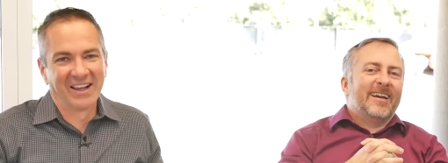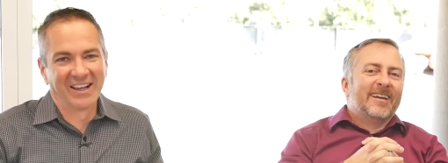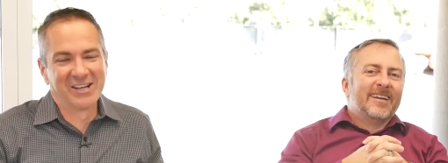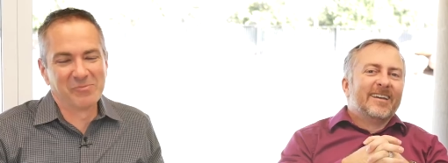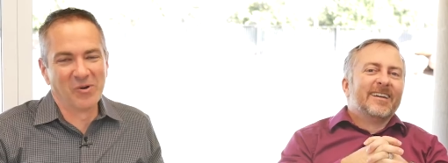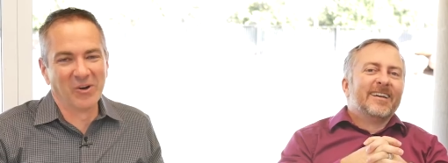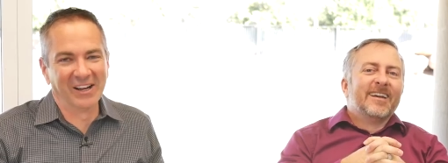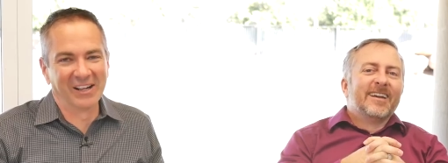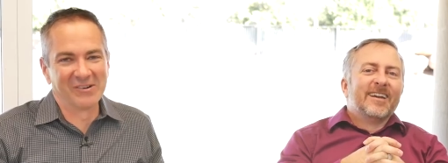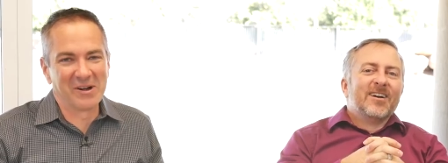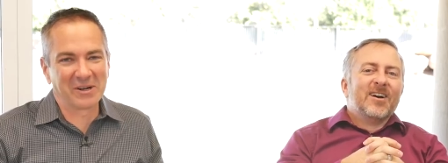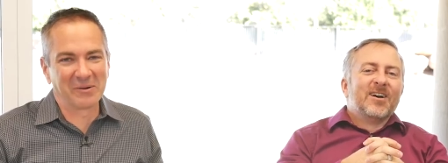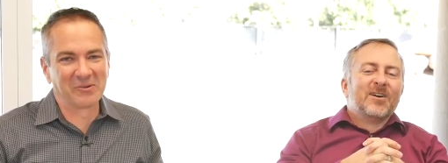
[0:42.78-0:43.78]
Speaker 1: Good
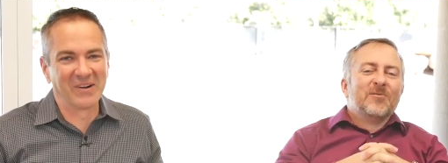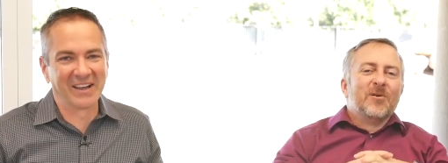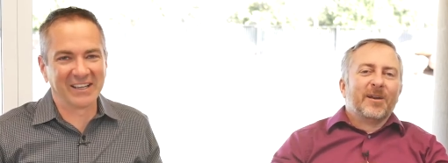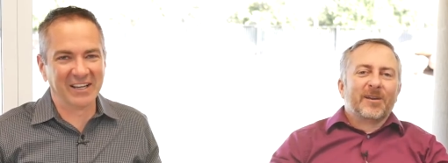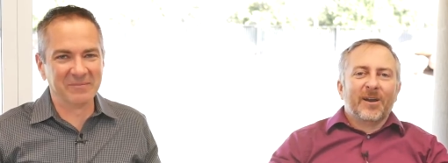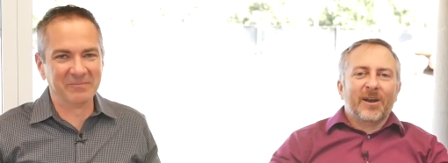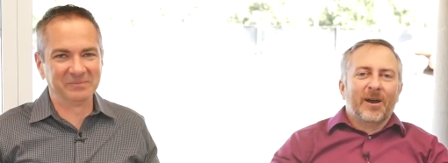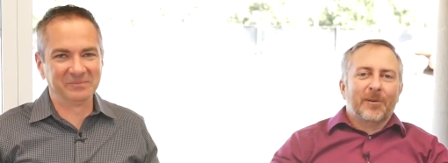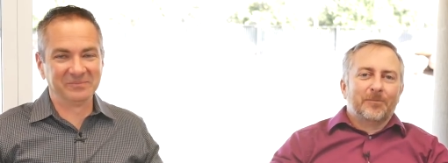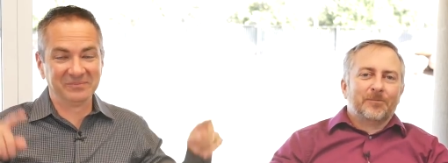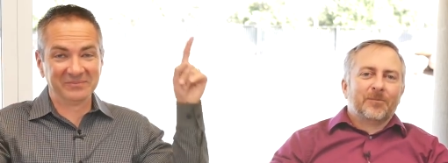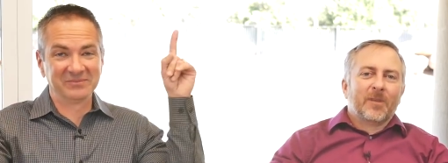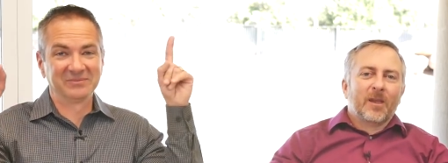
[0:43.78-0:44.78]
morning, welcome to Wake, Wake
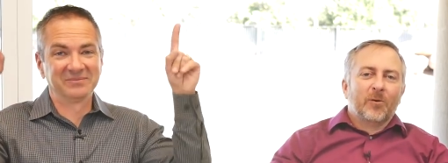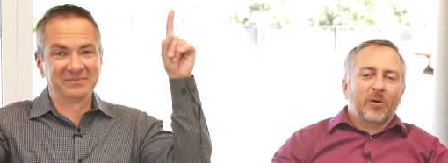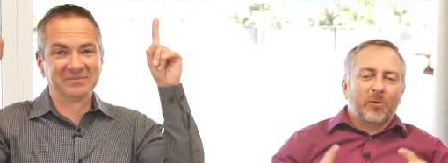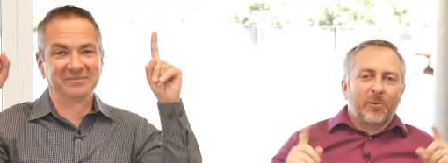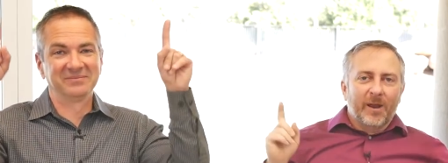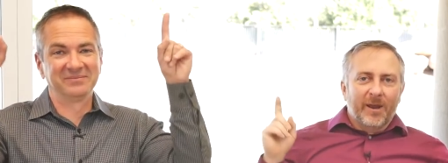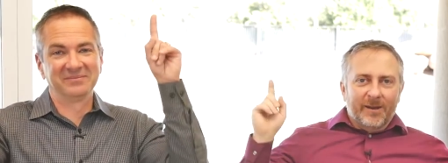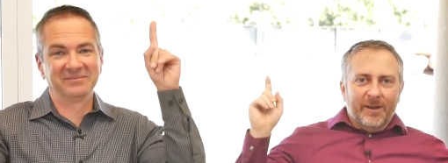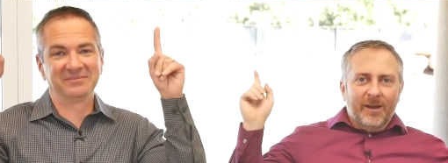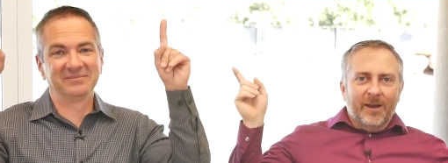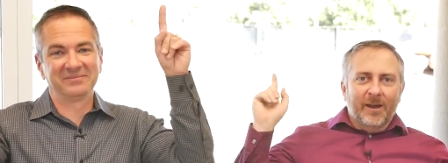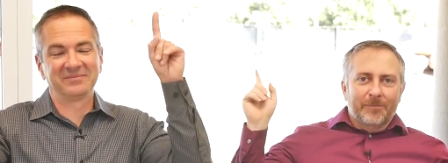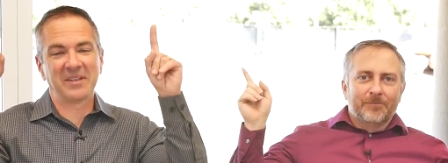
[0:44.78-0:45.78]
up. up.
Speaker 2: We wake
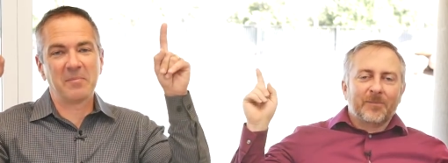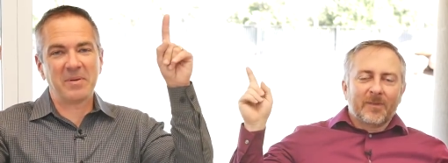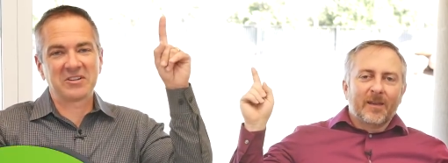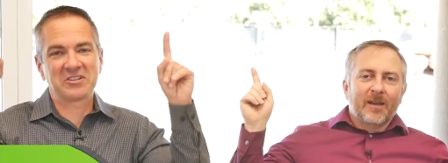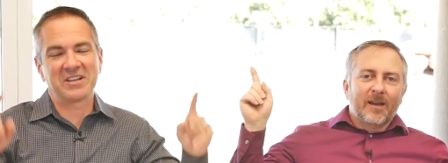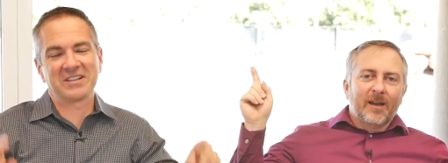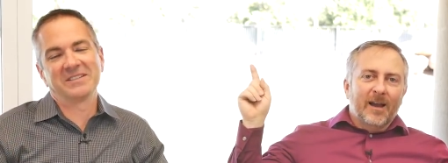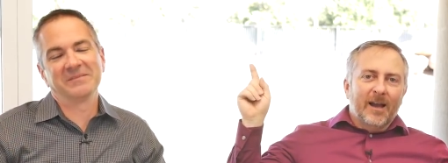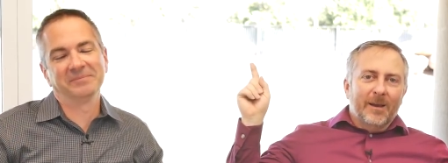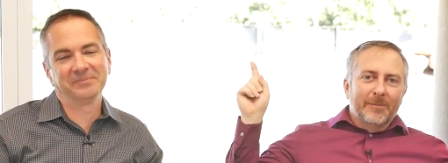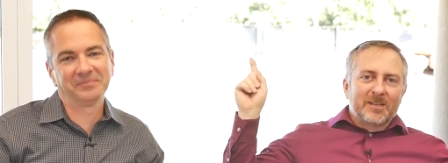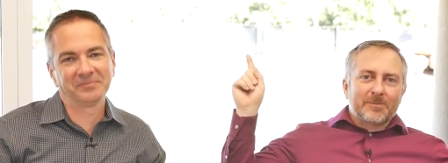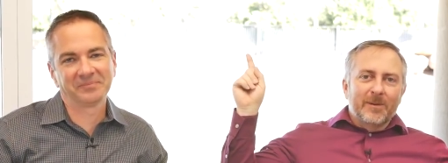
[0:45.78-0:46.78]
up. I'm Pastor Jason.
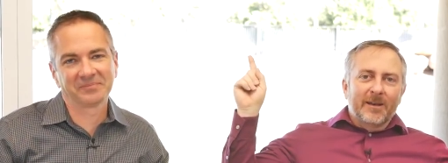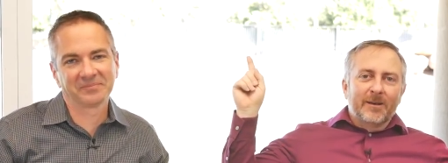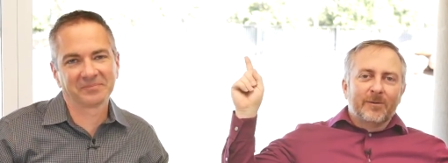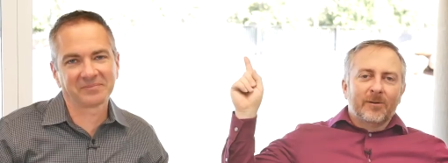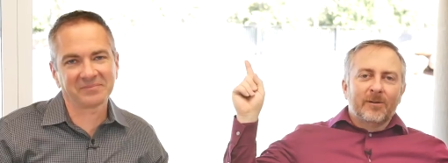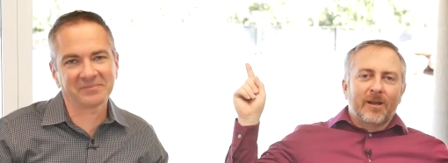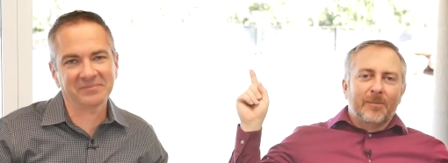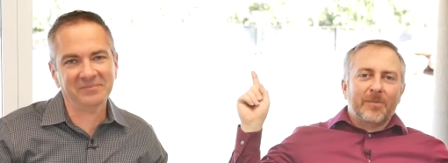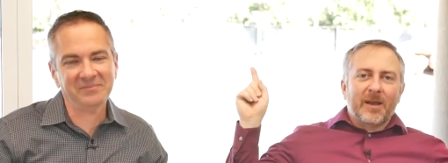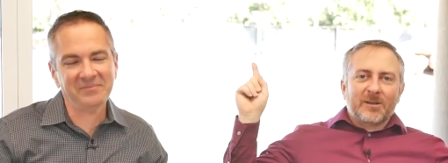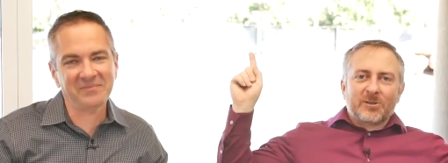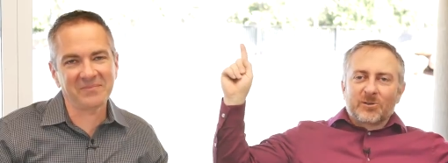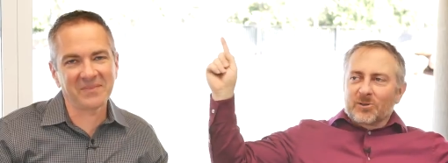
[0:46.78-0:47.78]
I'm expendable. I'm
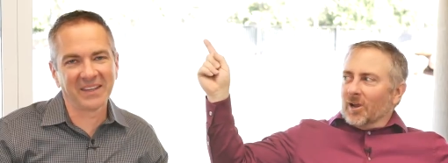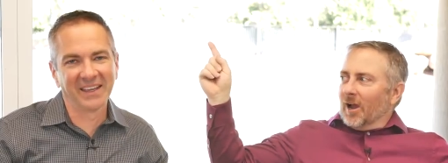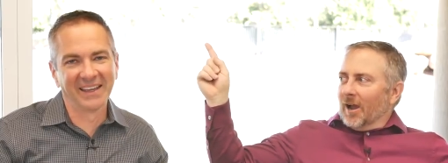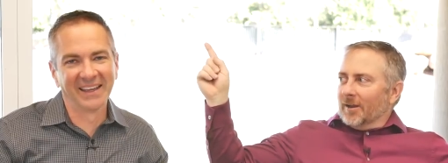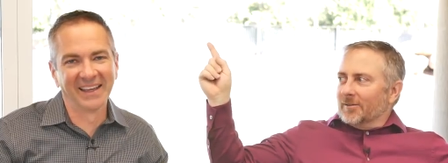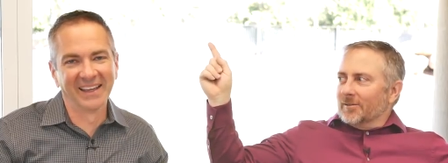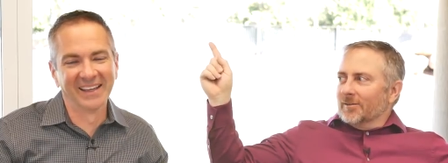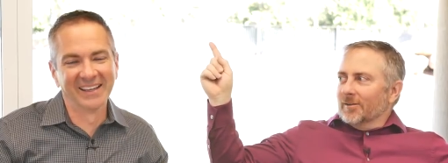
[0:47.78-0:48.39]
Pastor Scot.